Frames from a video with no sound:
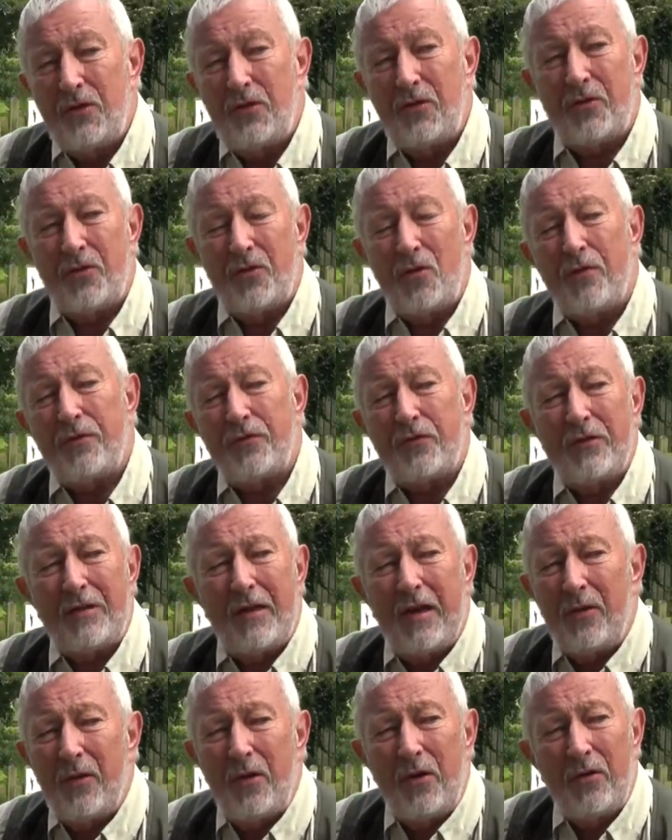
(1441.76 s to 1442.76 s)
You can often
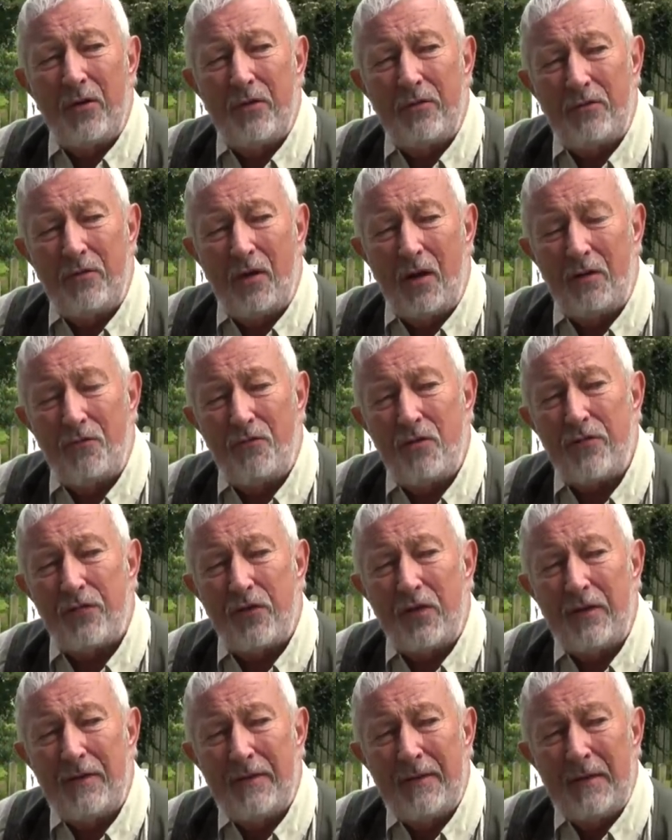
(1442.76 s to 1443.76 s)
go along a, a
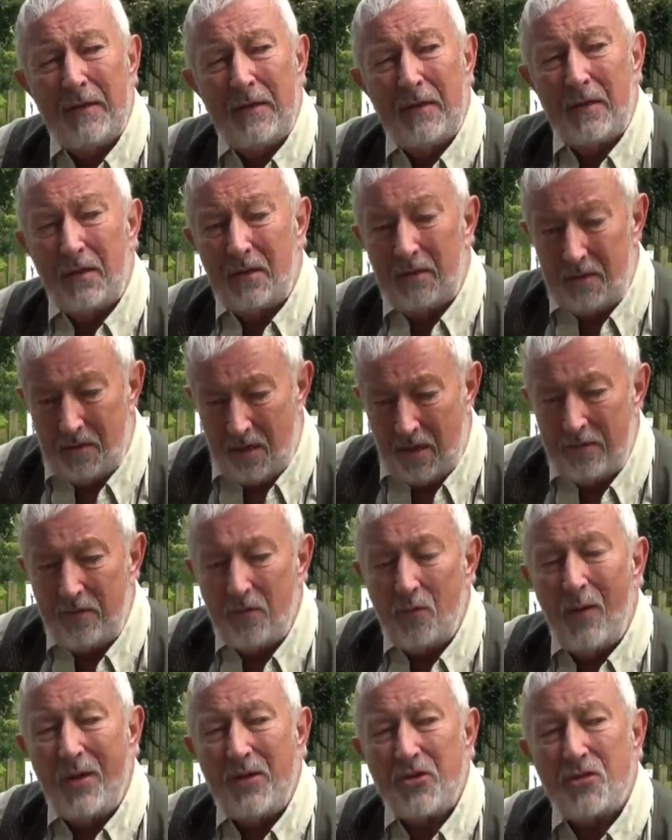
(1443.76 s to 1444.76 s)
river like
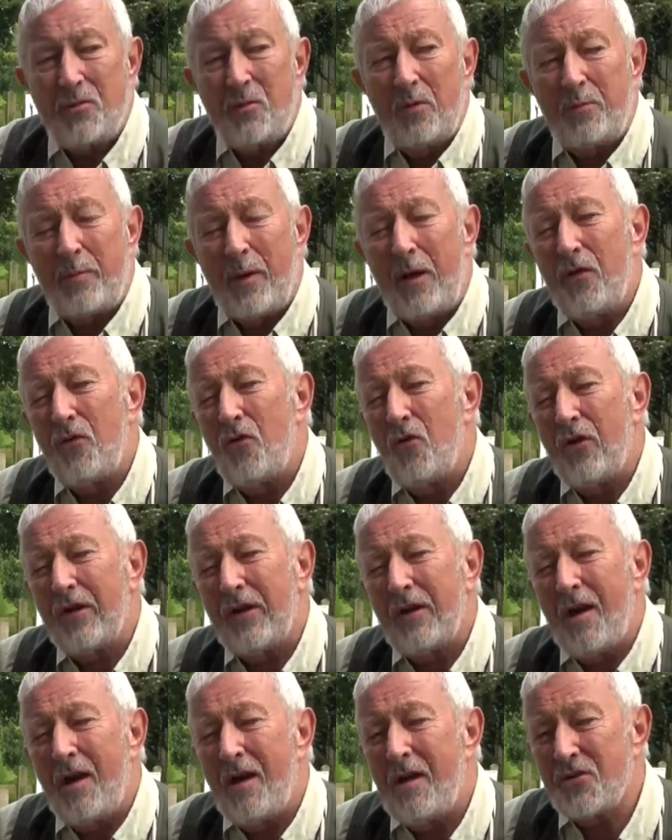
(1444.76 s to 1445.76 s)
the Wensum with
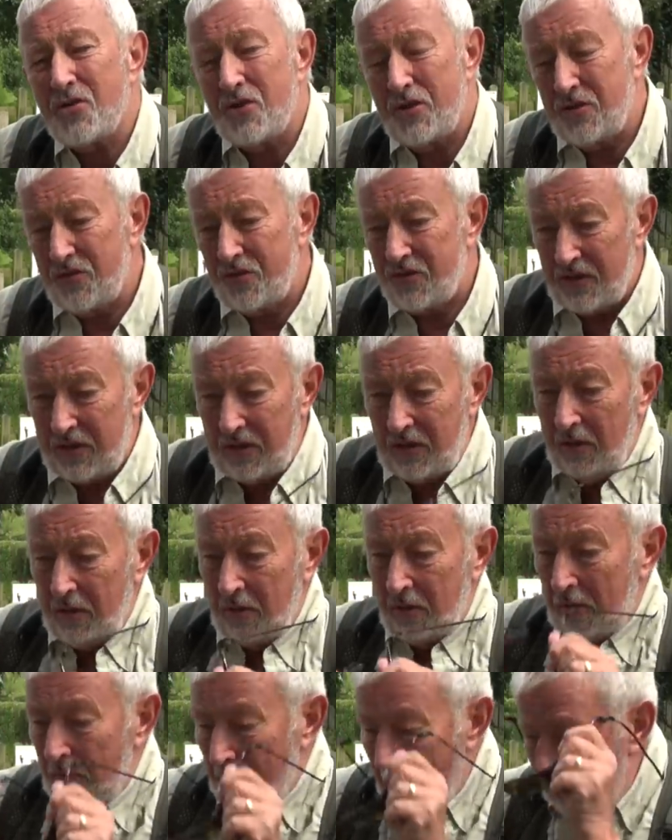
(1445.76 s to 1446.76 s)
Polaroid glasses and see
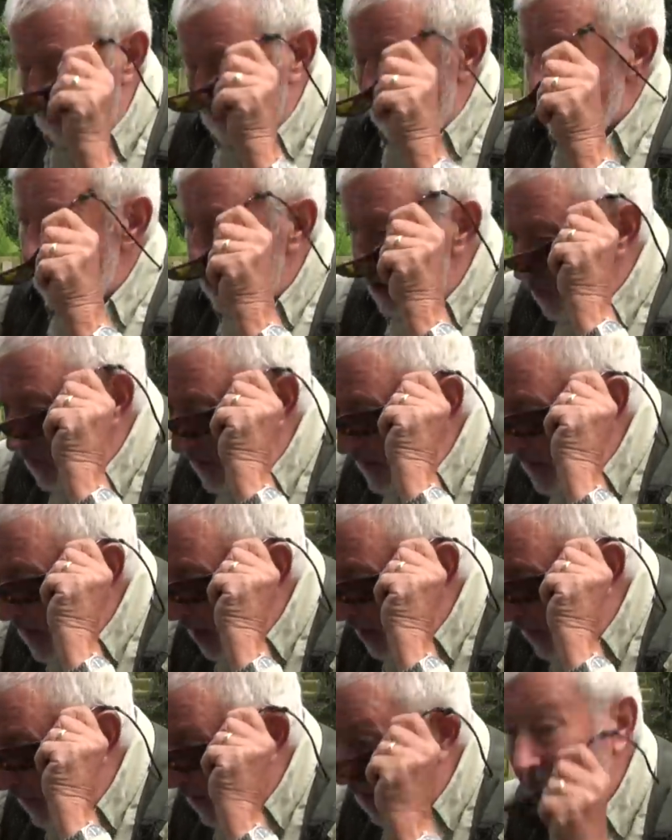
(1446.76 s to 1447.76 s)
absolutely
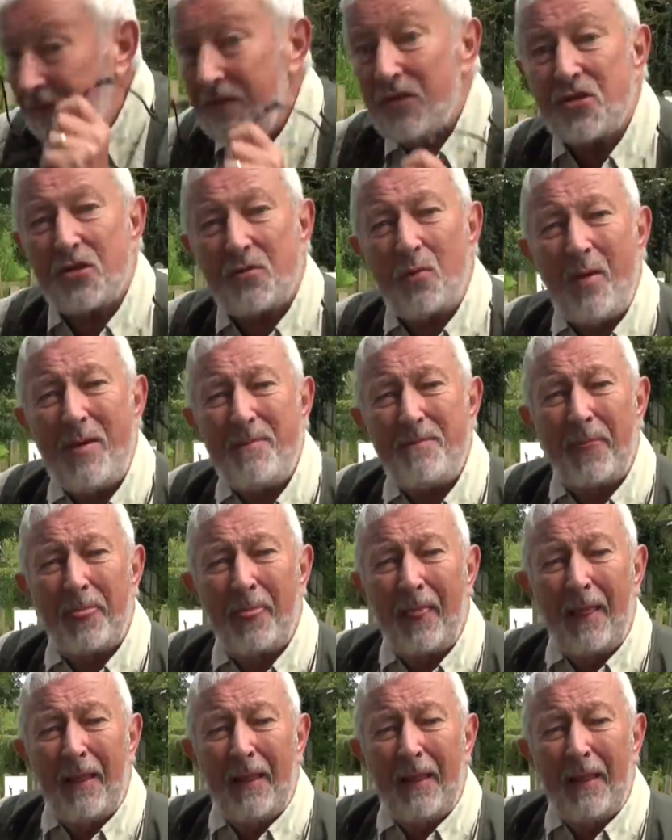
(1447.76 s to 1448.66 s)
nothing in the swim.